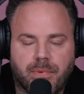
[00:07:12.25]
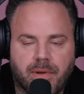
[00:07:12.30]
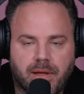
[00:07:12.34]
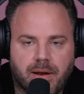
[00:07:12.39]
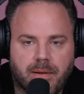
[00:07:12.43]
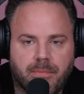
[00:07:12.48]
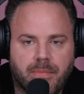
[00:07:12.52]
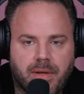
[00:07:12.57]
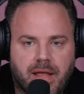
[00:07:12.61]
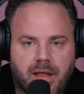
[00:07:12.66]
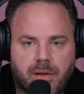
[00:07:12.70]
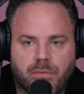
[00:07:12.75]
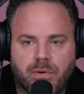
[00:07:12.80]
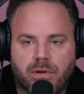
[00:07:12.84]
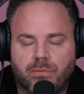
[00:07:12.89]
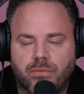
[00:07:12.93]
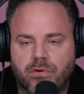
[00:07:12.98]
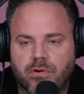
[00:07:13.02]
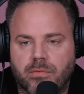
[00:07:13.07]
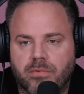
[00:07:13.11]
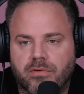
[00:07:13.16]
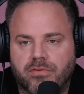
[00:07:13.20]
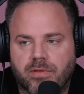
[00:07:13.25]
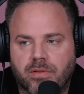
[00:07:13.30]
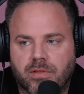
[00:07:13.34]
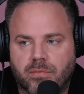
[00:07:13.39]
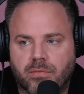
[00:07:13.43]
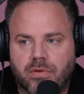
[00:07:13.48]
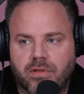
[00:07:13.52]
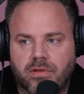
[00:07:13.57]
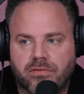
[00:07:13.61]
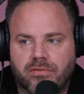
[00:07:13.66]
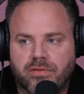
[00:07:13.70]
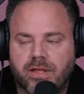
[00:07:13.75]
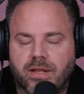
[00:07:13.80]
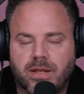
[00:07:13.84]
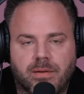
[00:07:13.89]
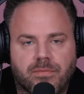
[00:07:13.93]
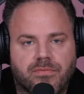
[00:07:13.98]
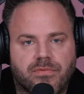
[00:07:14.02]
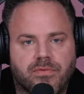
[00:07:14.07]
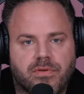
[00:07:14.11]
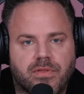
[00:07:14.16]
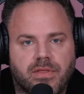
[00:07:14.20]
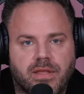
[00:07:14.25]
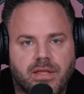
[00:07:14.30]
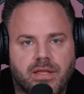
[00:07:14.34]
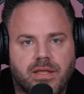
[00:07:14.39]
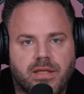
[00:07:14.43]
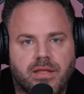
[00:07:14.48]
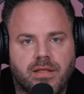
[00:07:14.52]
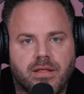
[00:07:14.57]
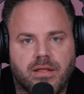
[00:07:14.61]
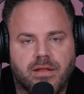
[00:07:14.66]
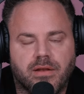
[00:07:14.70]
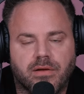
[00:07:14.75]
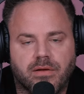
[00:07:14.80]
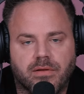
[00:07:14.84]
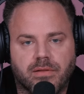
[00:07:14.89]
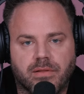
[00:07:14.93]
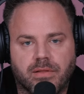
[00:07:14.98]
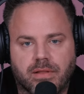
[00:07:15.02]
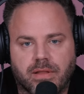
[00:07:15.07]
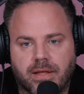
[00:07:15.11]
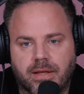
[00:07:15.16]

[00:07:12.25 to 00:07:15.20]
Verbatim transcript: at a banquet room or something where they're setting up for the, you know,